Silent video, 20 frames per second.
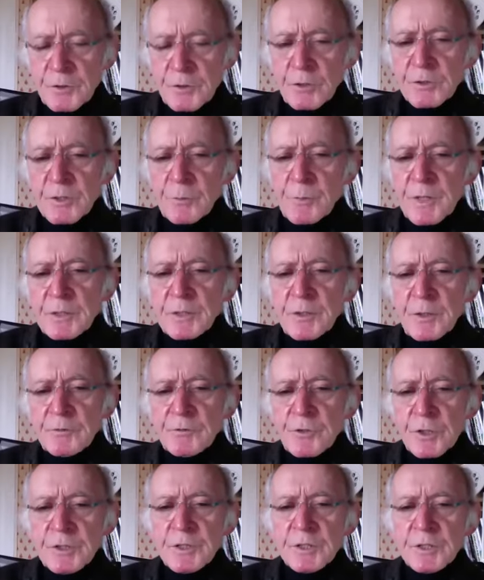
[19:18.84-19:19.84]
So it's the Minister of
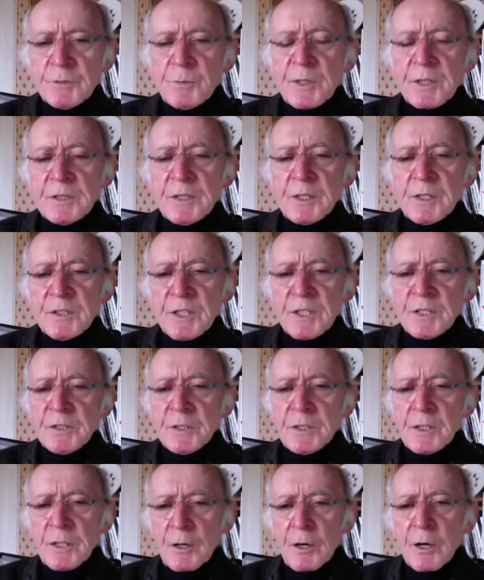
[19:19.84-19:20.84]
Justice makes the
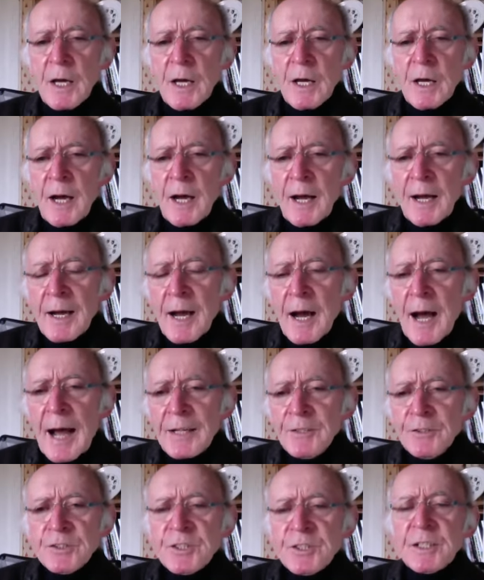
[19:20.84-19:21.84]
decision. Yeah.
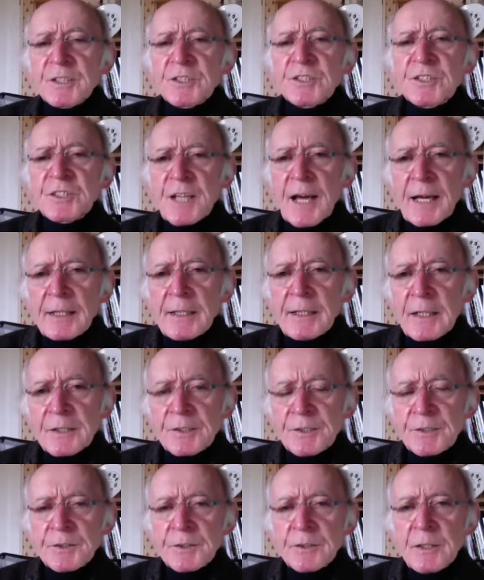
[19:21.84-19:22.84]
I just think it's
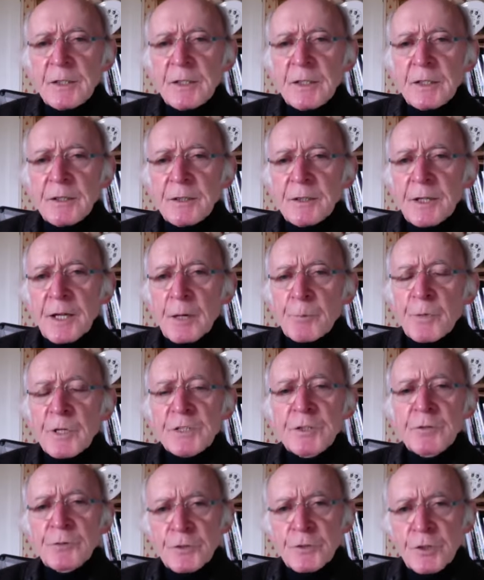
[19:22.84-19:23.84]
scandalous that a
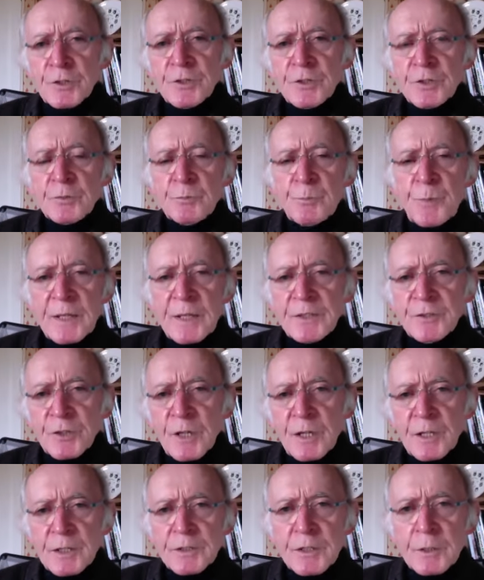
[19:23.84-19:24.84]
Minister for Justice makes
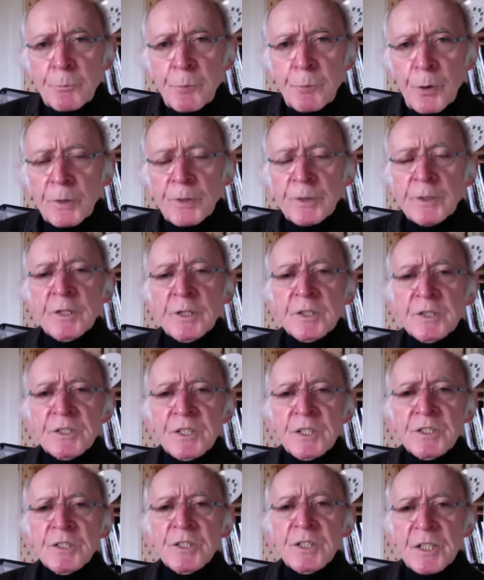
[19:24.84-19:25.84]
as important a
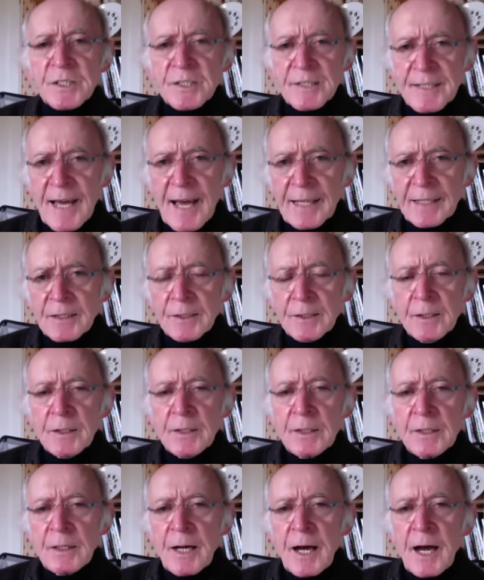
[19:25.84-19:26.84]
decision as that,
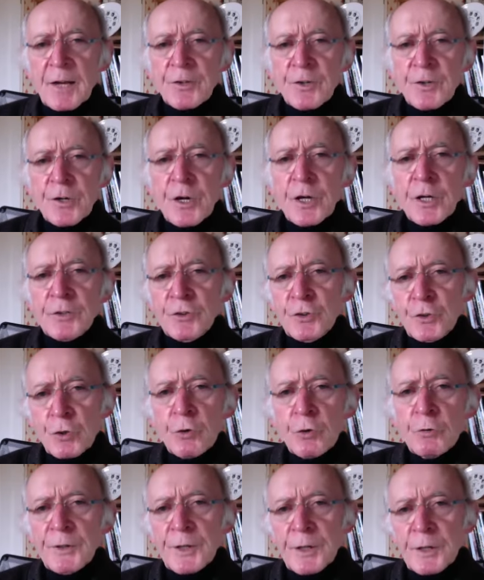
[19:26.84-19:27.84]
and you're not
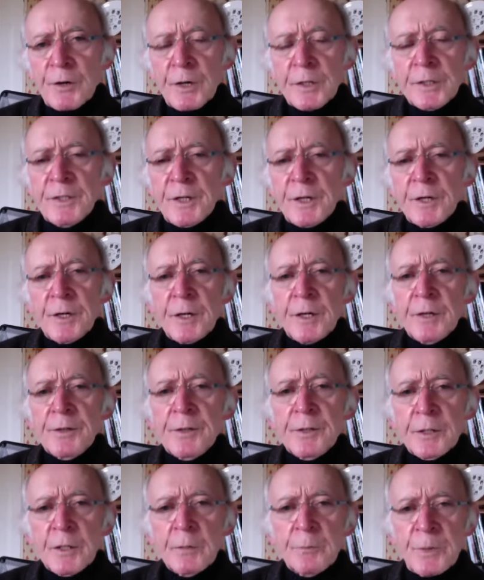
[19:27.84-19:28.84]
told the criteria
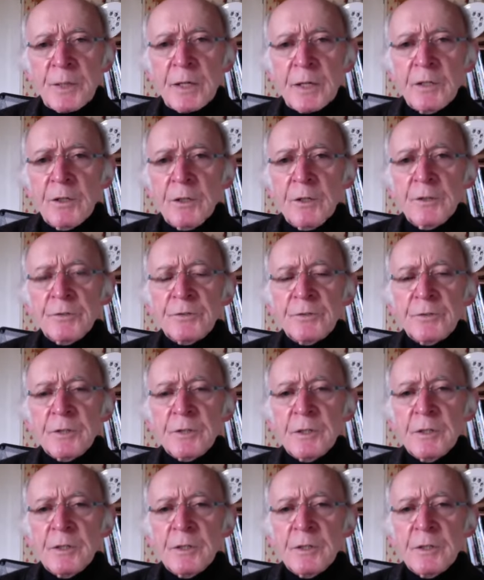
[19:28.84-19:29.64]
that are being used.